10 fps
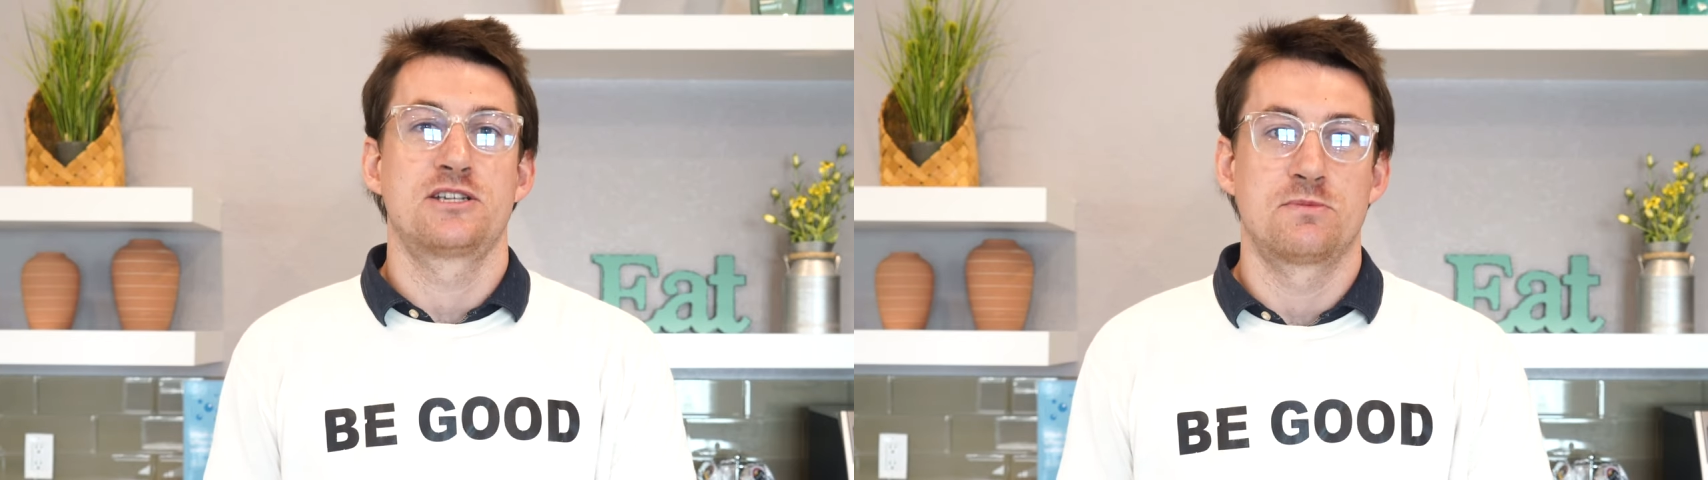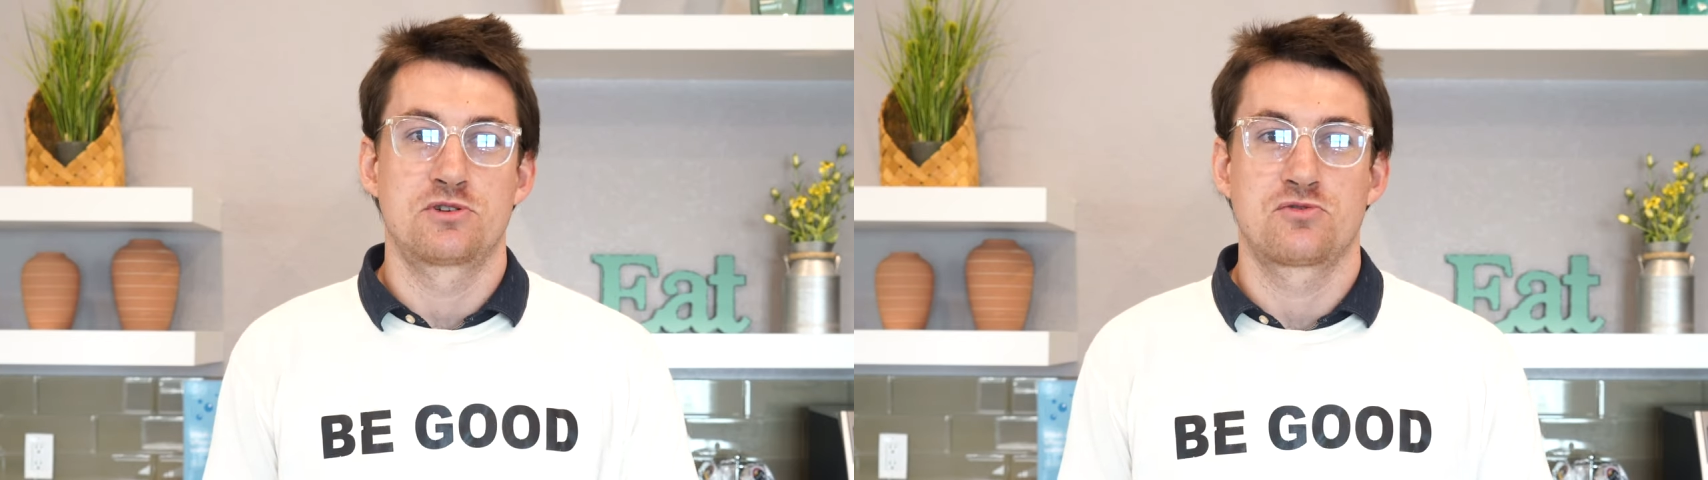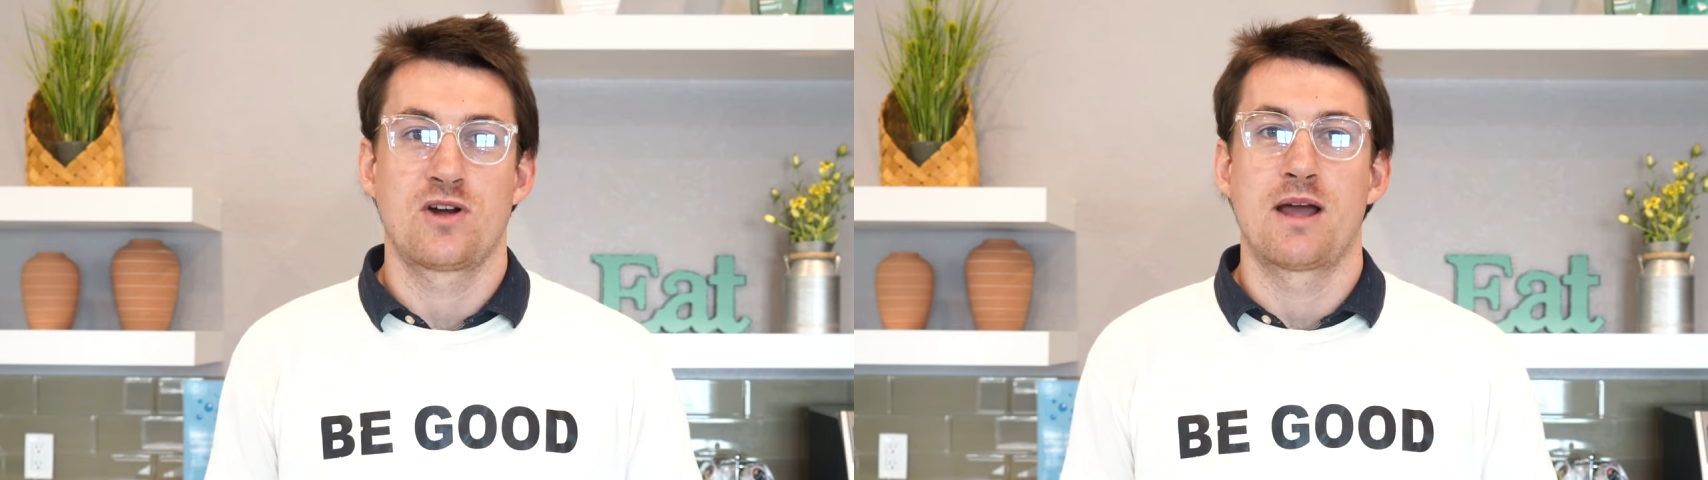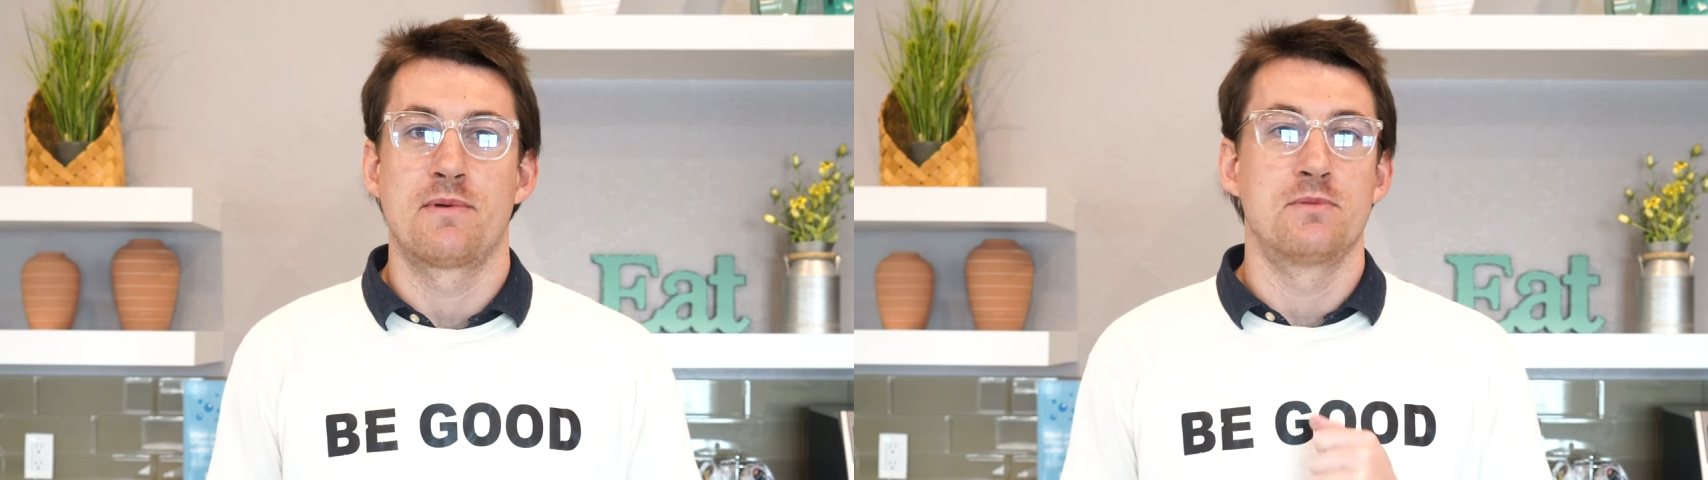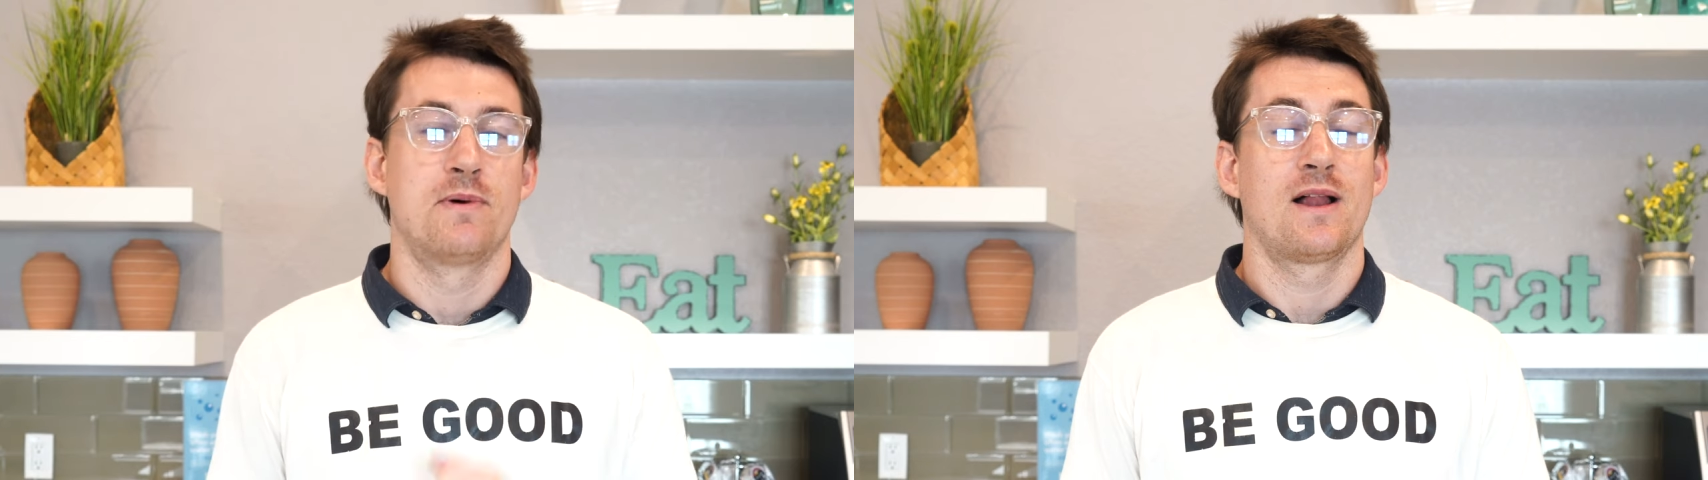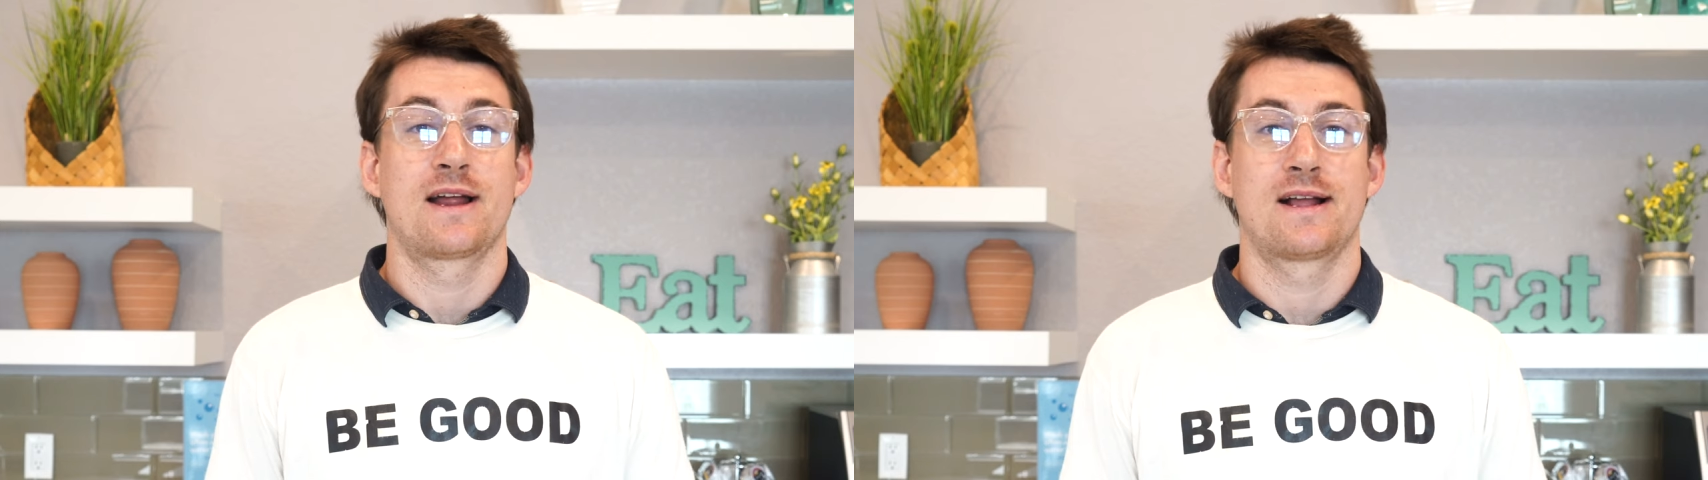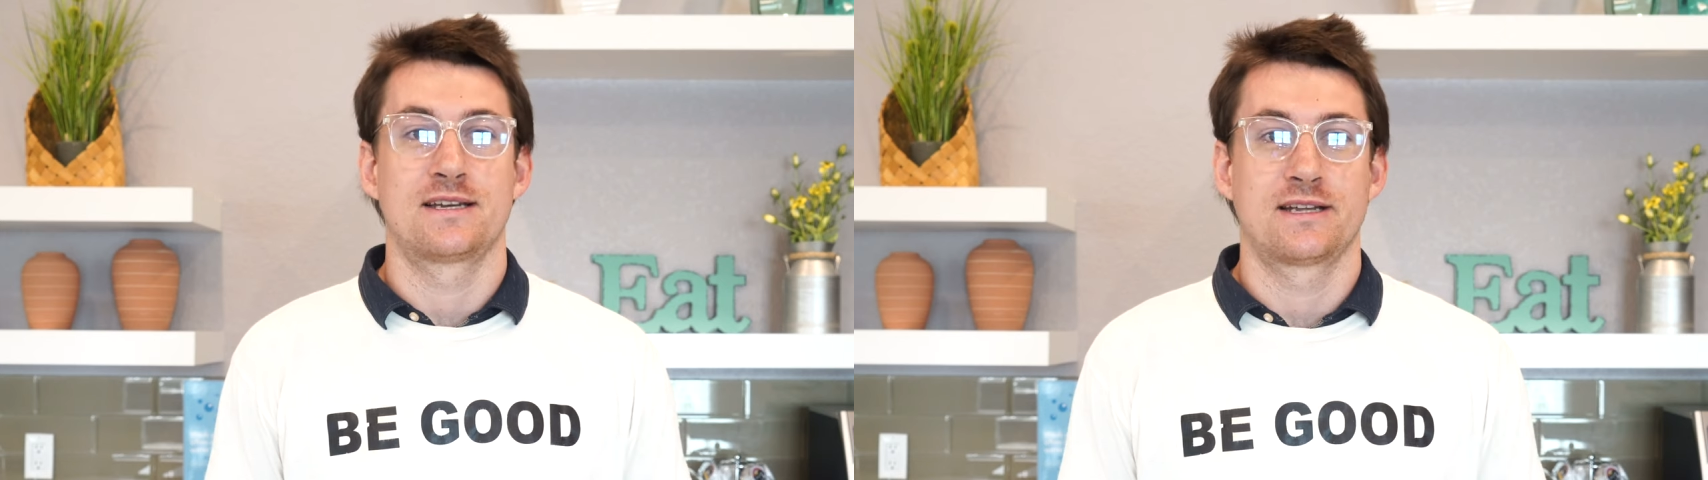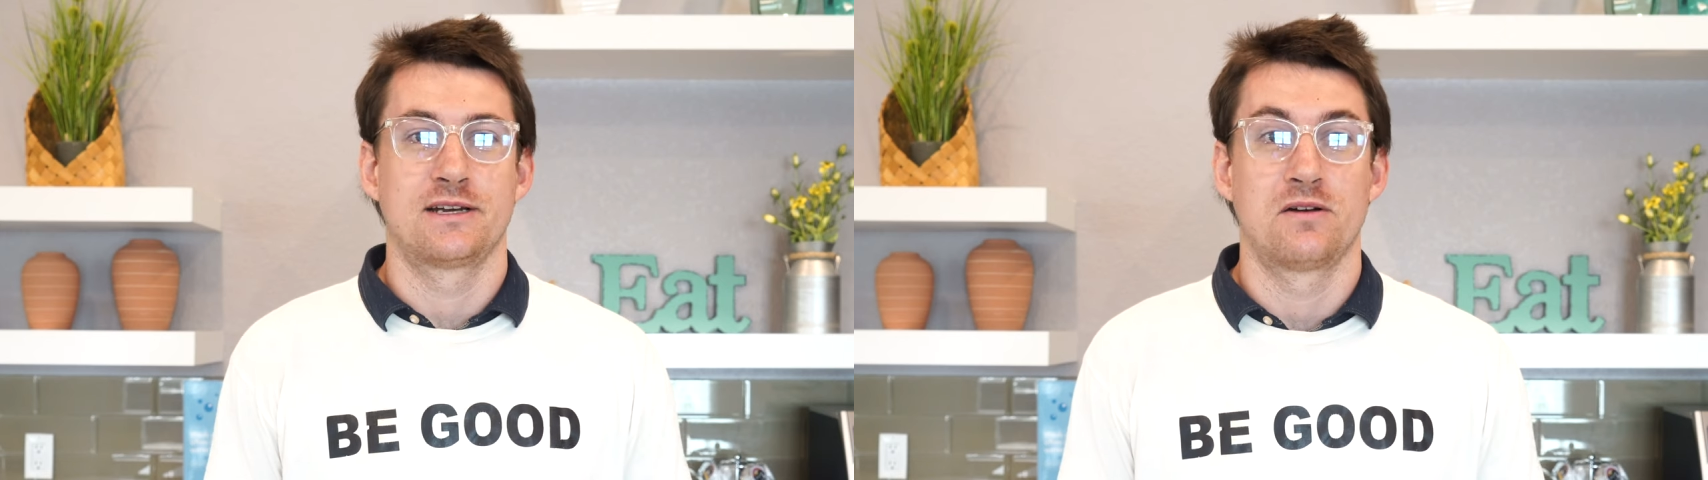subscribe, hit the bell icon to get